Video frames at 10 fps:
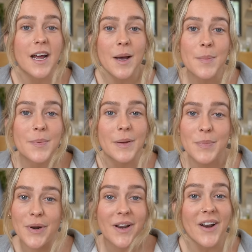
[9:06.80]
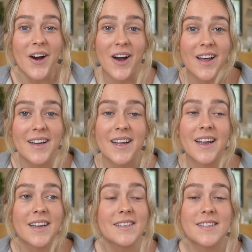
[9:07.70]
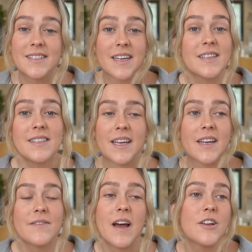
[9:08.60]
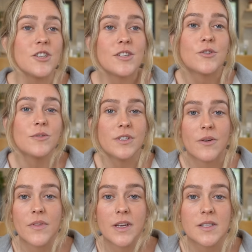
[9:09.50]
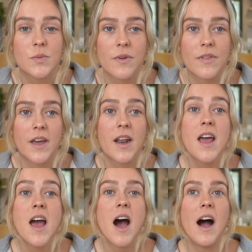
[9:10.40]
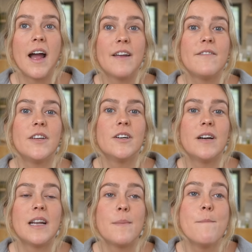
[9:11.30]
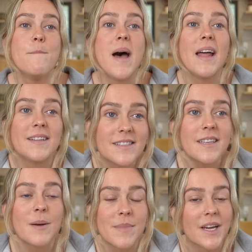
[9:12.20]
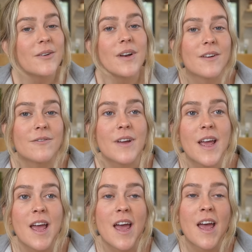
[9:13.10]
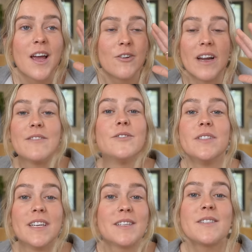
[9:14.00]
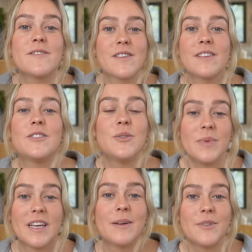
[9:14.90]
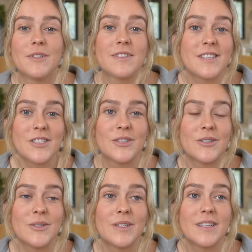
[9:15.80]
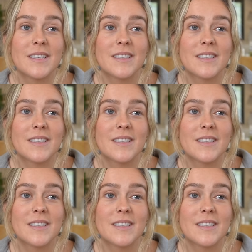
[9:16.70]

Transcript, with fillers: it up, put it on, and stay safe. I just truly don't think it's worth it. I feel an immense amount of gratefulness to be able to